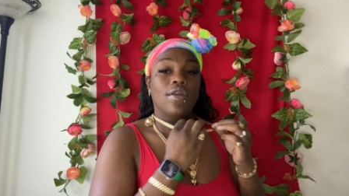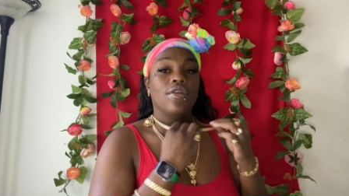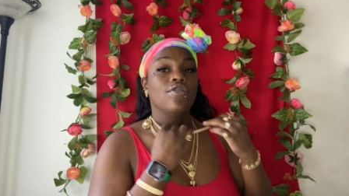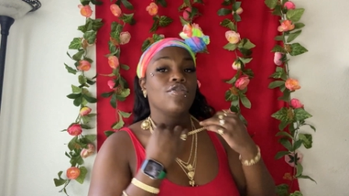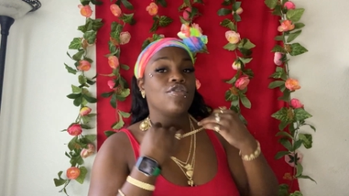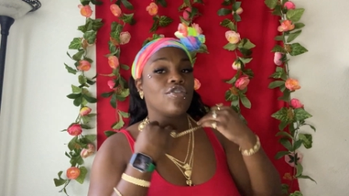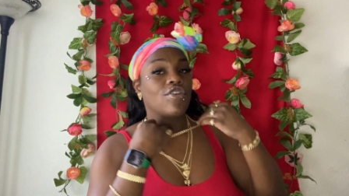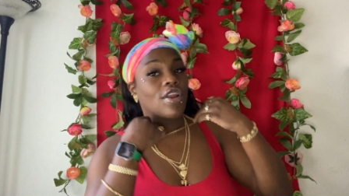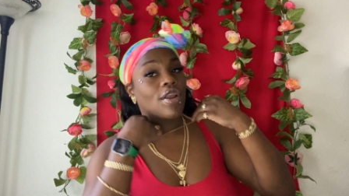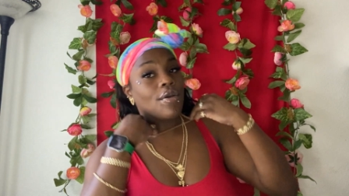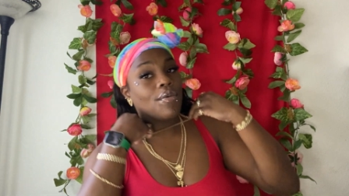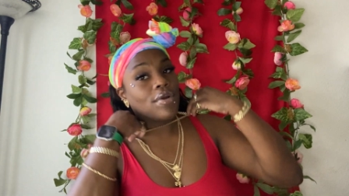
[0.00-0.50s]

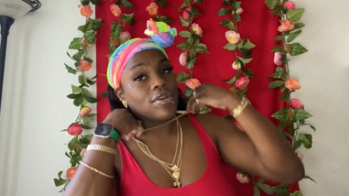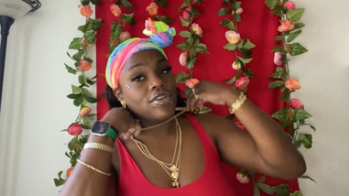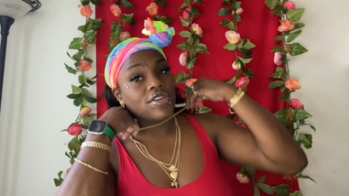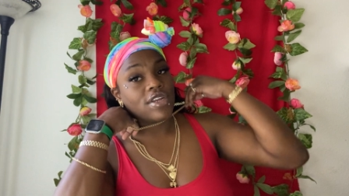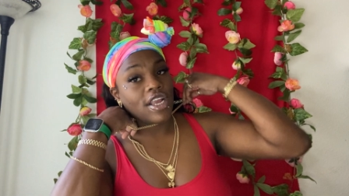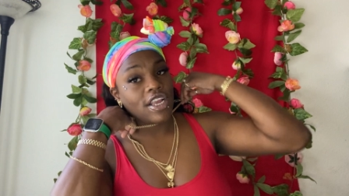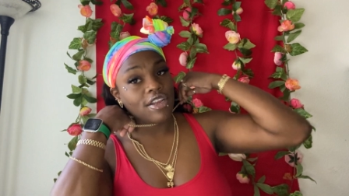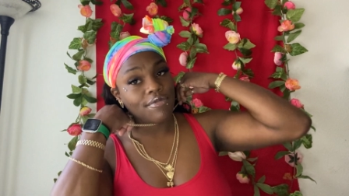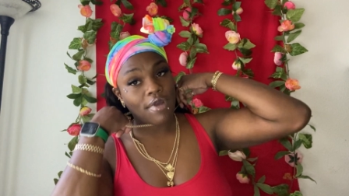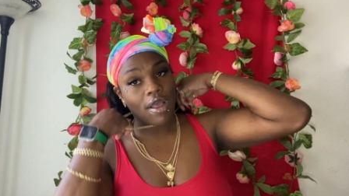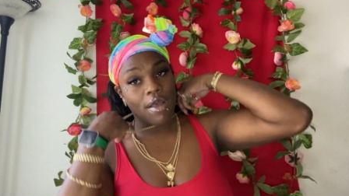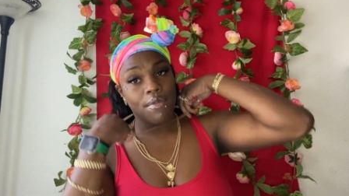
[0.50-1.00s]
Jewelry will
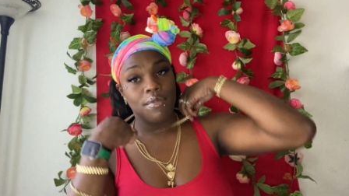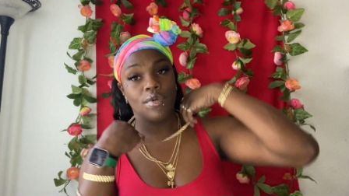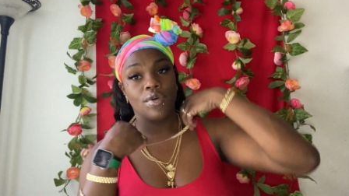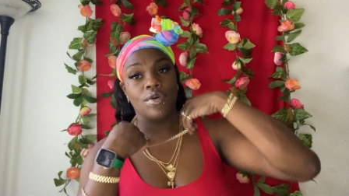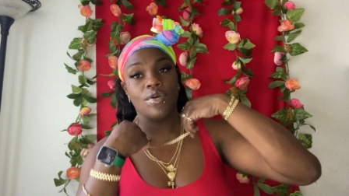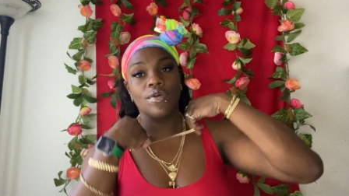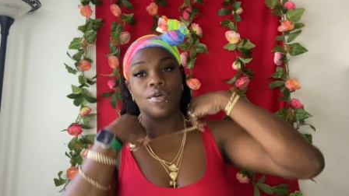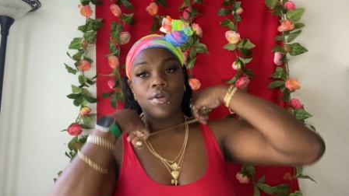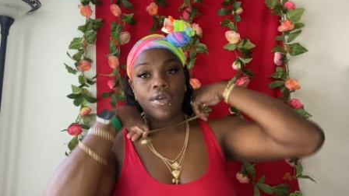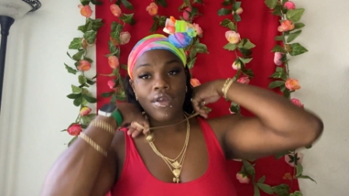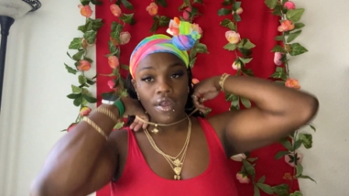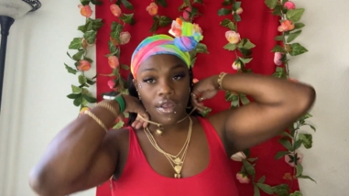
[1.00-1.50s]
change my
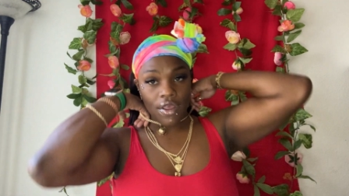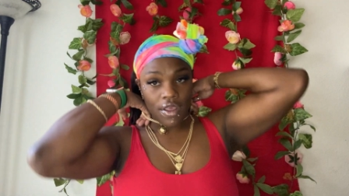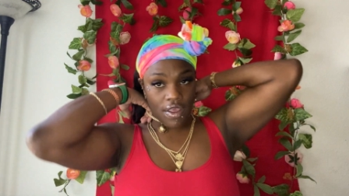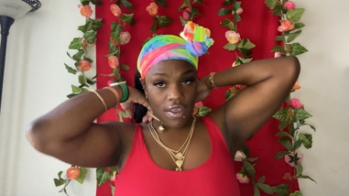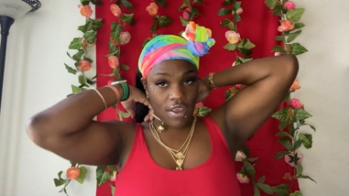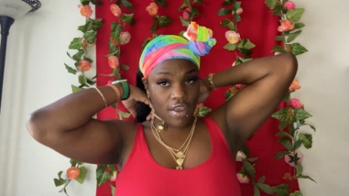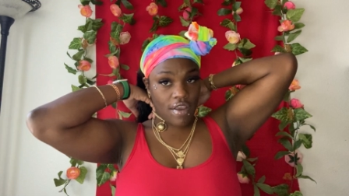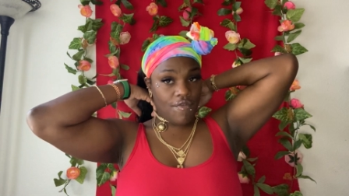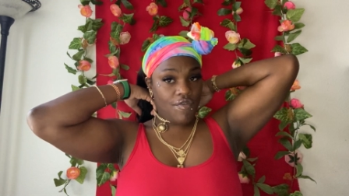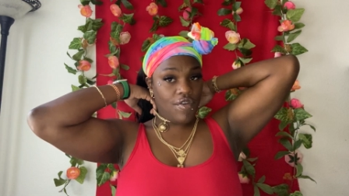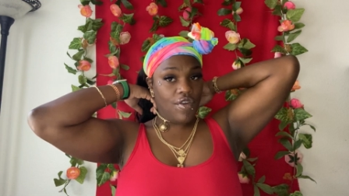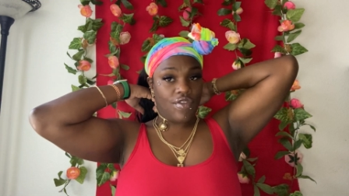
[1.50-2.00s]
mood.
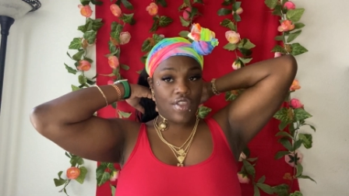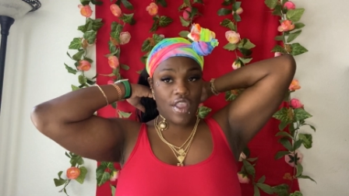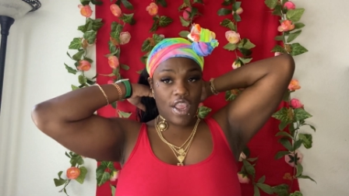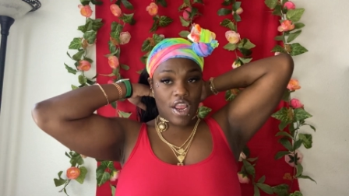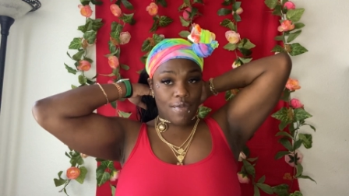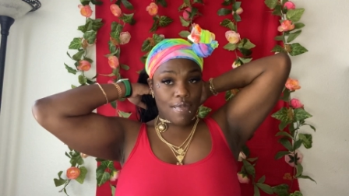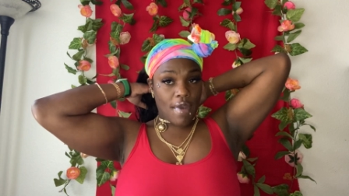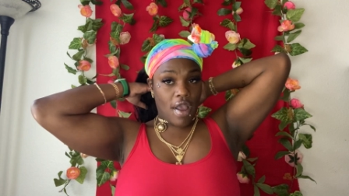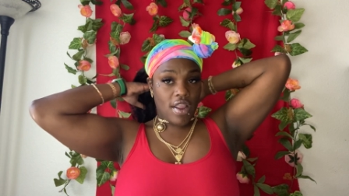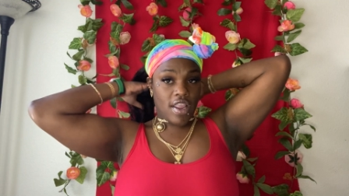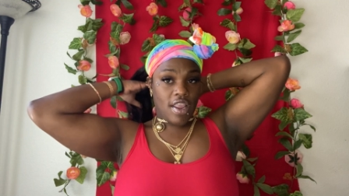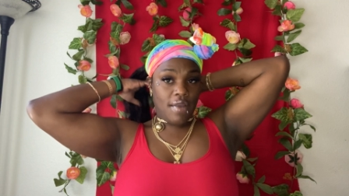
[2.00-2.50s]
If you're thinking
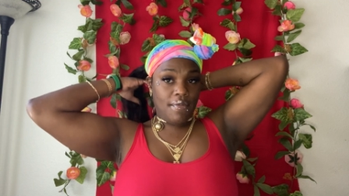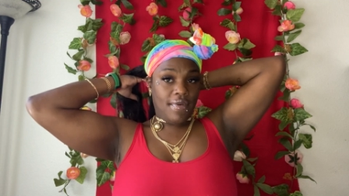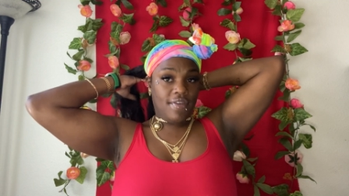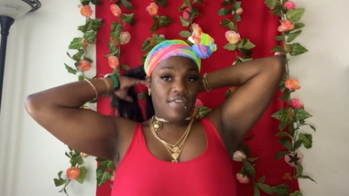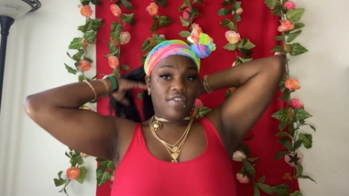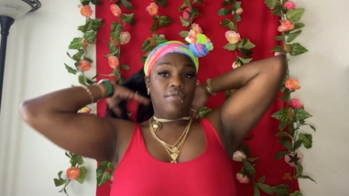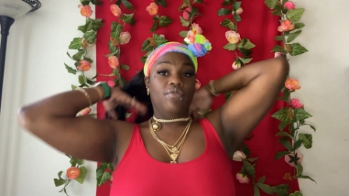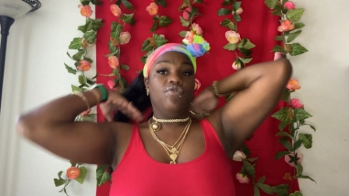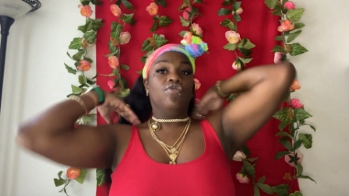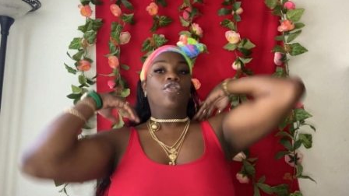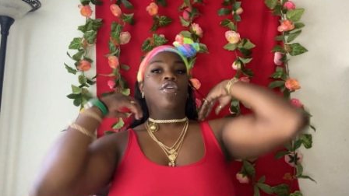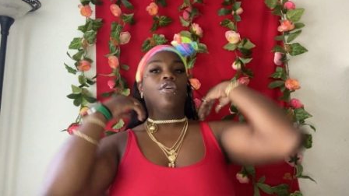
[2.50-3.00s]
about getting me
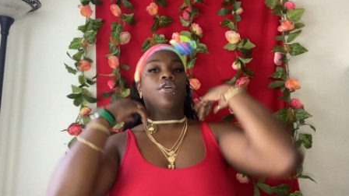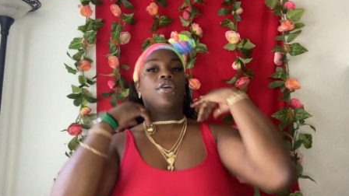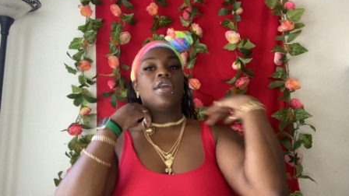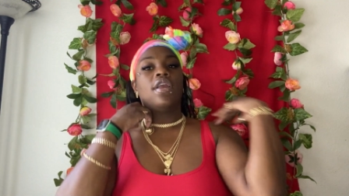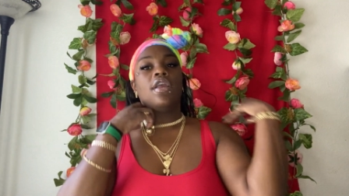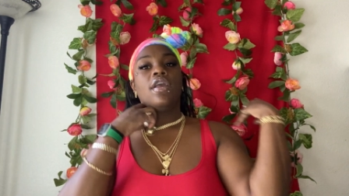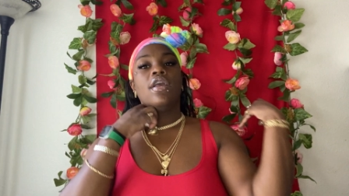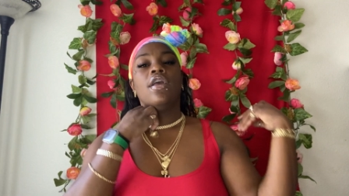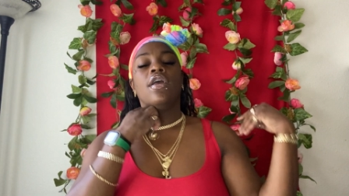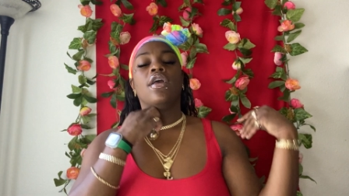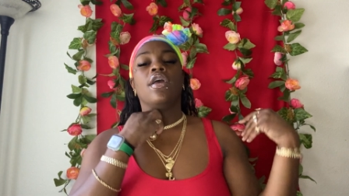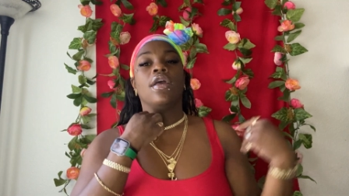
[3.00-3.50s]
some
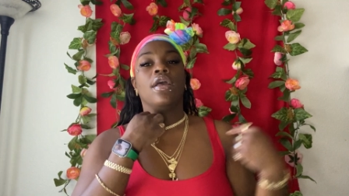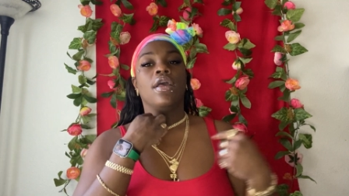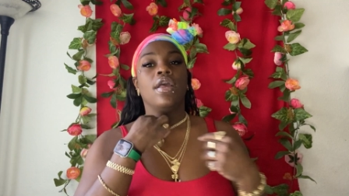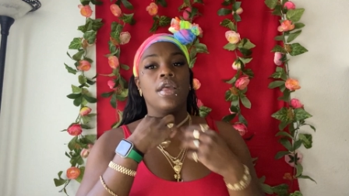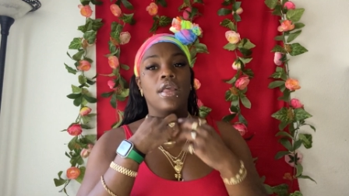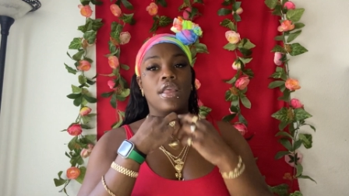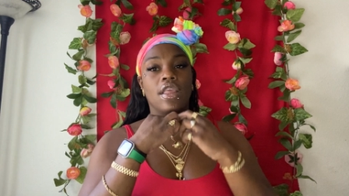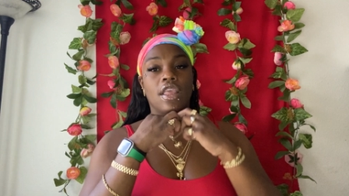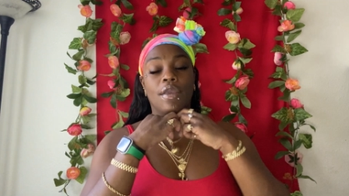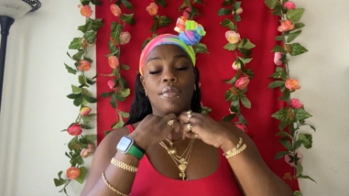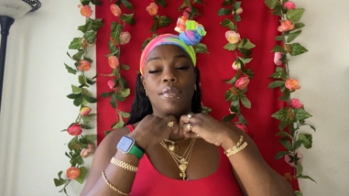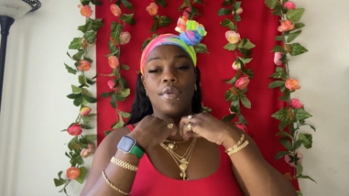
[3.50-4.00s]
jewelry,
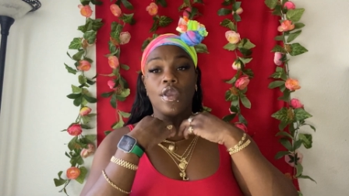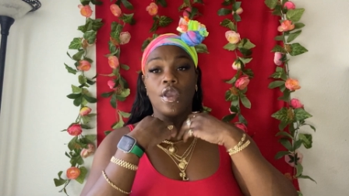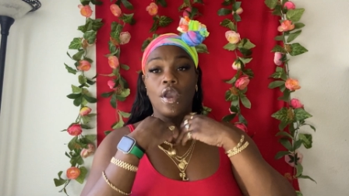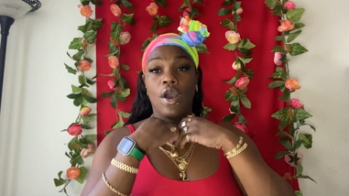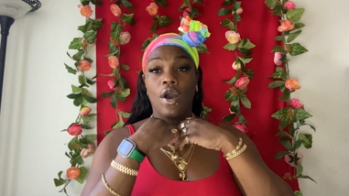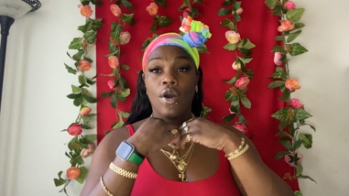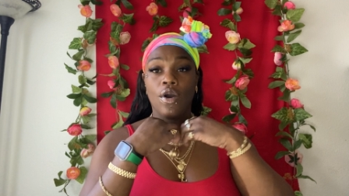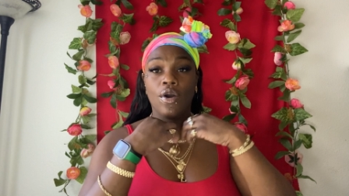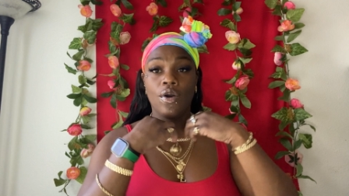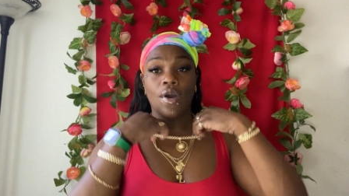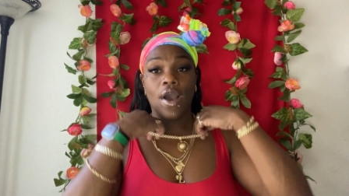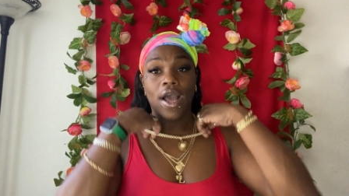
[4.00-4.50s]
give me
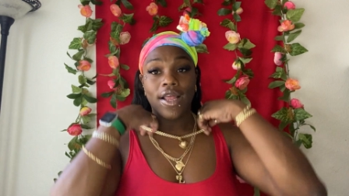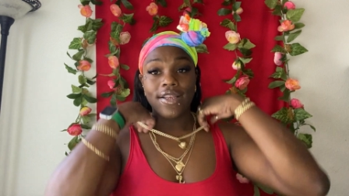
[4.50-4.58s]
gold.